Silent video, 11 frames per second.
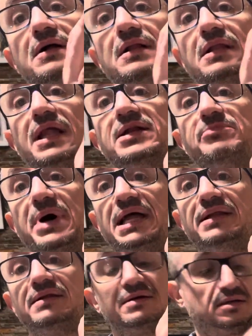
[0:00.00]
light
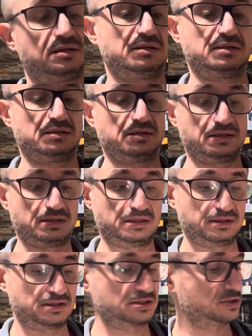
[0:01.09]
bend.
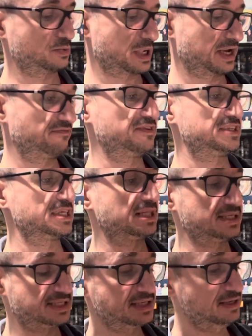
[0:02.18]
This is what I can physically
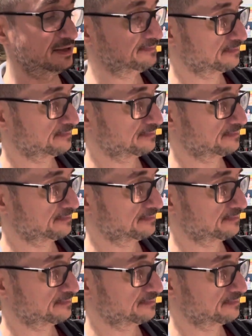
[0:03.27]
see.